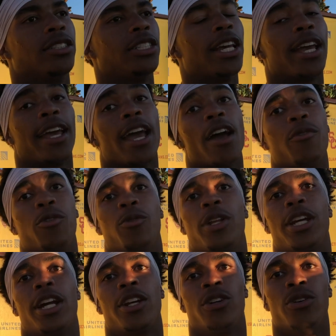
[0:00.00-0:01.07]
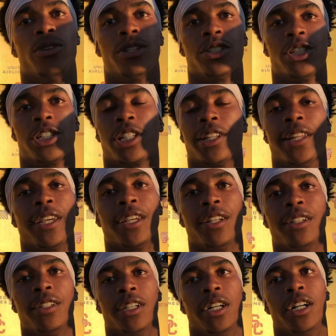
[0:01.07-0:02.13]
second half we really got to go in, just
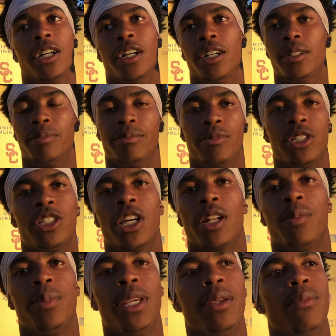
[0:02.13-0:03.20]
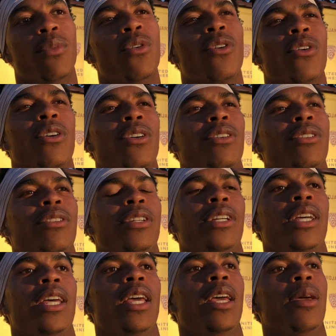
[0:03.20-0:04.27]
clicking. Um, we just got to be more
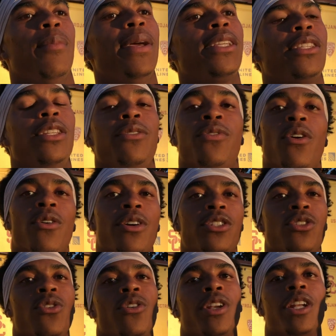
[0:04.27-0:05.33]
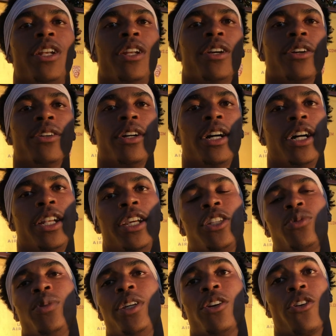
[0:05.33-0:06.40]
mentally focused going in there uh,
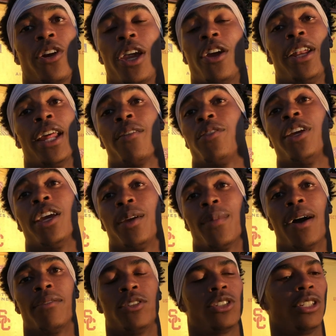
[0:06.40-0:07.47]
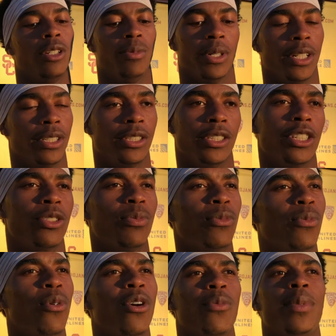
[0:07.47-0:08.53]
this week or in every game, obviously, but just
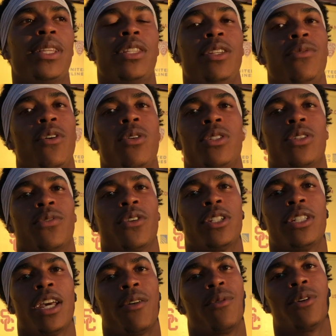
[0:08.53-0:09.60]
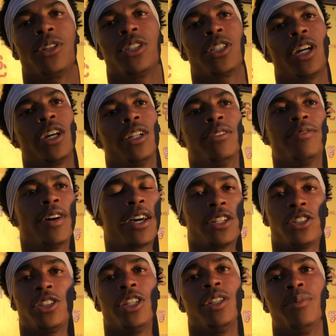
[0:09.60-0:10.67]
more mentally focused. The first half we were just kind of out
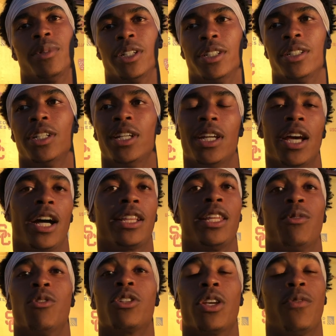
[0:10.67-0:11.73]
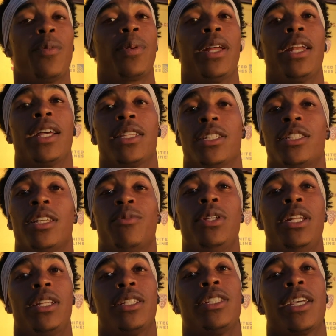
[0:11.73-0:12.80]
of sync, but I think once if we play like this,
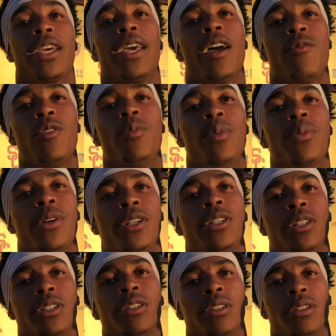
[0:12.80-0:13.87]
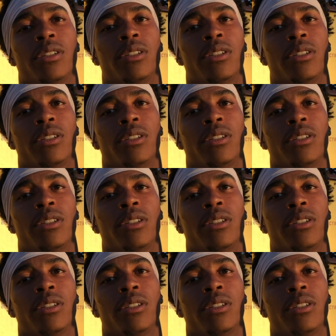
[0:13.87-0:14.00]
we did the second half, we'd be pretty good